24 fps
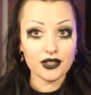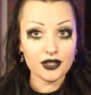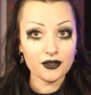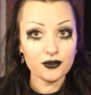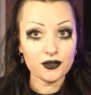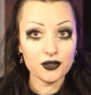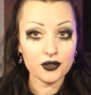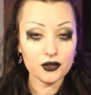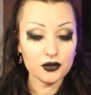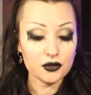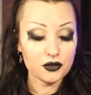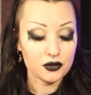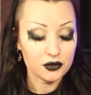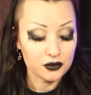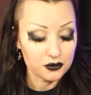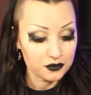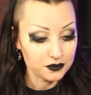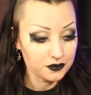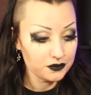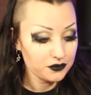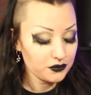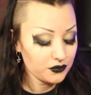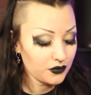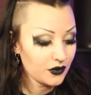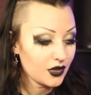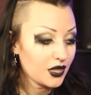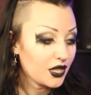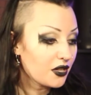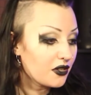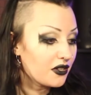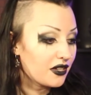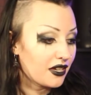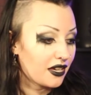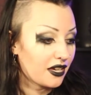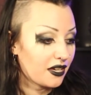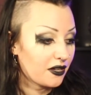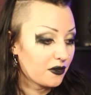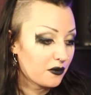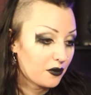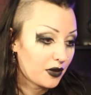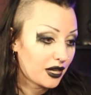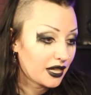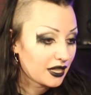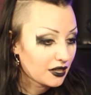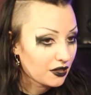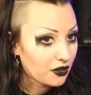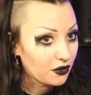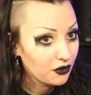if you're new here, you
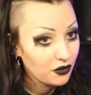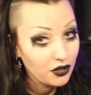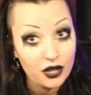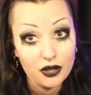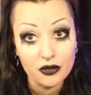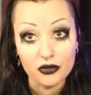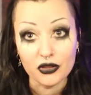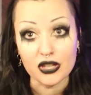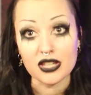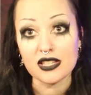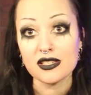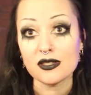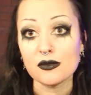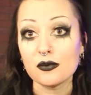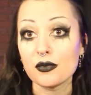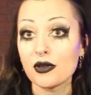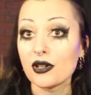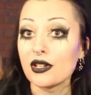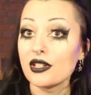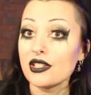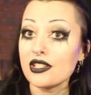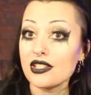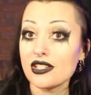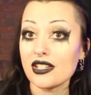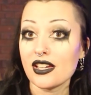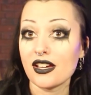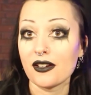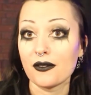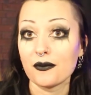might not know this, but